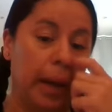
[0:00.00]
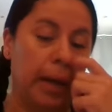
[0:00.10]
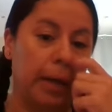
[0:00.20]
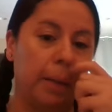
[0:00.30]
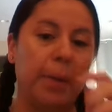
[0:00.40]

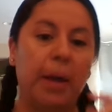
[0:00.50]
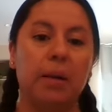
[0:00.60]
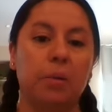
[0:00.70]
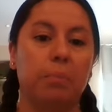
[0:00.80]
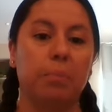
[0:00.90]
And I'm not
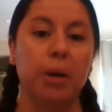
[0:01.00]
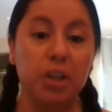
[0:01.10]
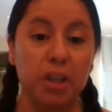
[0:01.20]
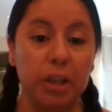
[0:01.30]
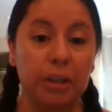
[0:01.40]
here to
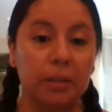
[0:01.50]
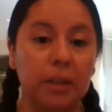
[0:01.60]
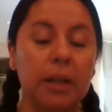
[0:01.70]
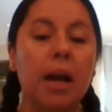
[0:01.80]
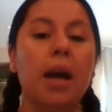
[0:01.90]
push Young Living.